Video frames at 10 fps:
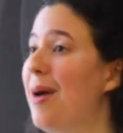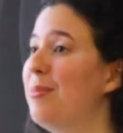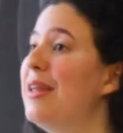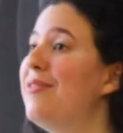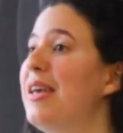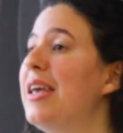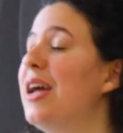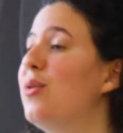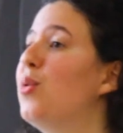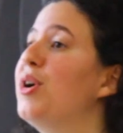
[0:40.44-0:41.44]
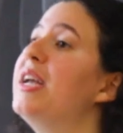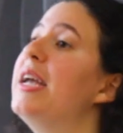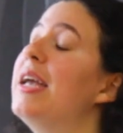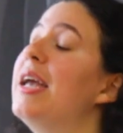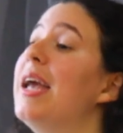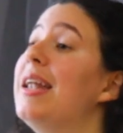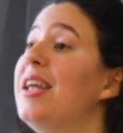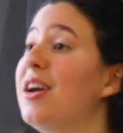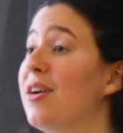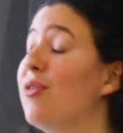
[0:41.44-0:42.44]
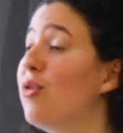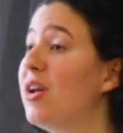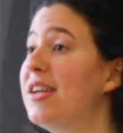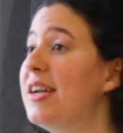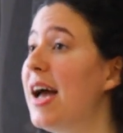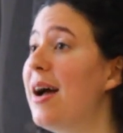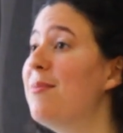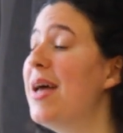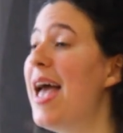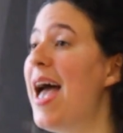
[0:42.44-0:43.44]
am living and working near Rotterdam